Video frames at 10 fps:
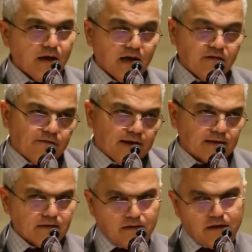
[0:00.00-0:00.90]
In
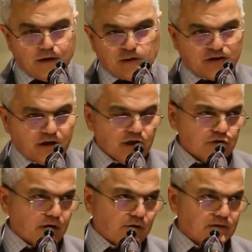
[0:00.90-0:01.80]
fact, the
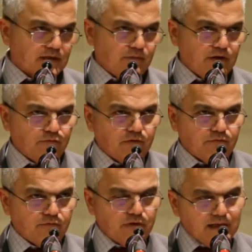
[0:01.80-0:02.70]
Turkish records that have been
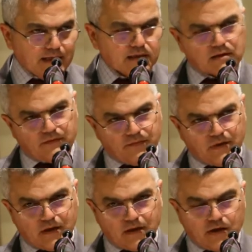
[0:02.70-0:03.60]
released
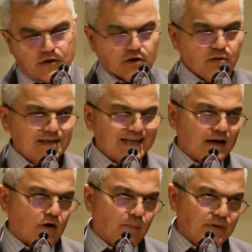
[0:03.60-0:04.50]
show
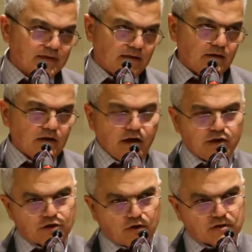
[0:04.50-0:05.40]
exact opposite.
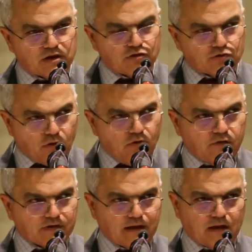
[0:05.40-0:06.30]
It shows control
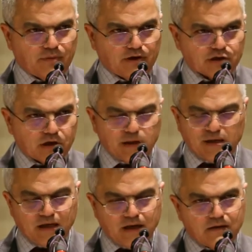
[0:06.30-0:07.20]
of Talat Pasha.
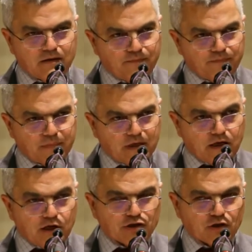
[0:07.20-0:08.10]

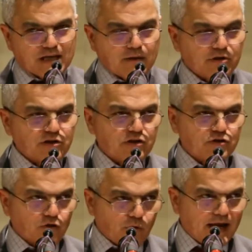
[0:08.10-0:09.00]
It shows how much
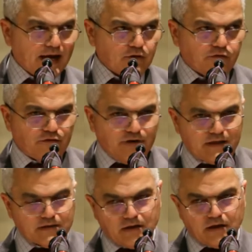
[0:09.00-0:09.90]
control he had over
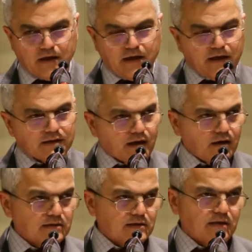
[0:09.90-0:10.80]
it. It
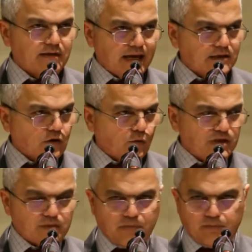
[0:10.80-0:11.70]
tells us the dates on
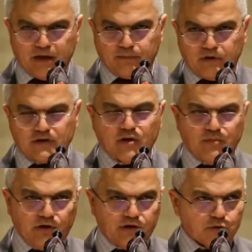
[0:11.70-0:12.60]
which people and
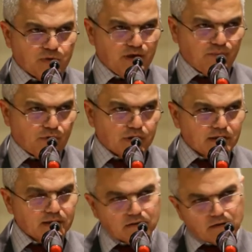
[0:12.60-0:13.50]
communities were
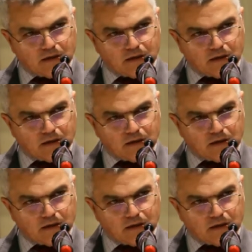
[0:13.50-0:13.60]
deported.